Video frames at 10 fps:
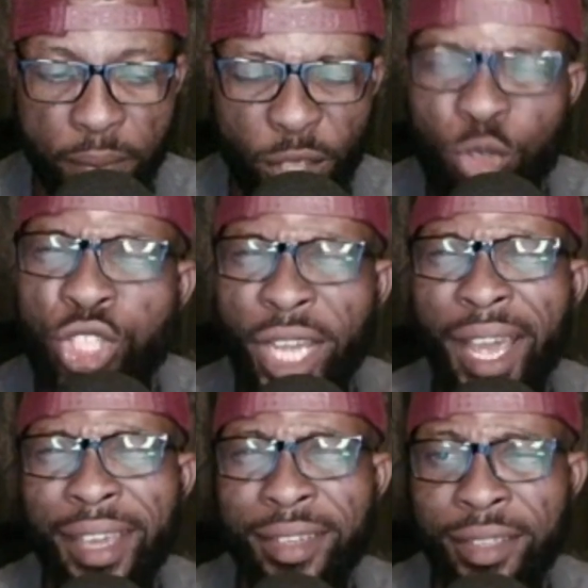to
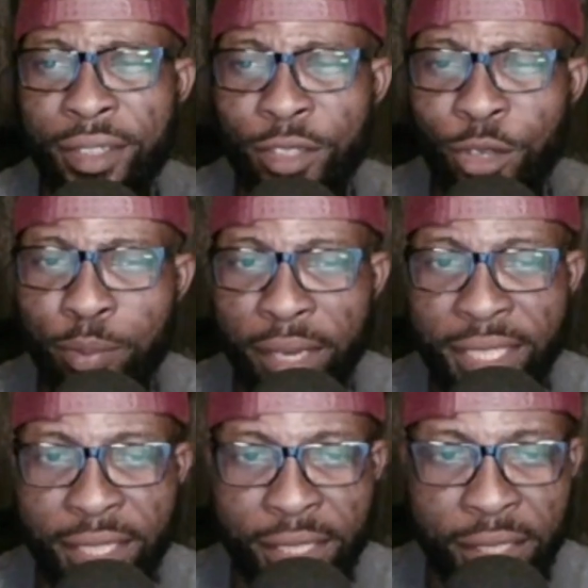shine. You know,
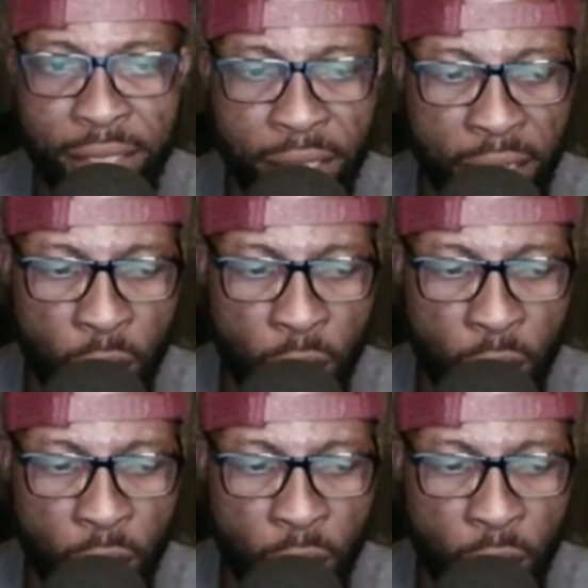basically,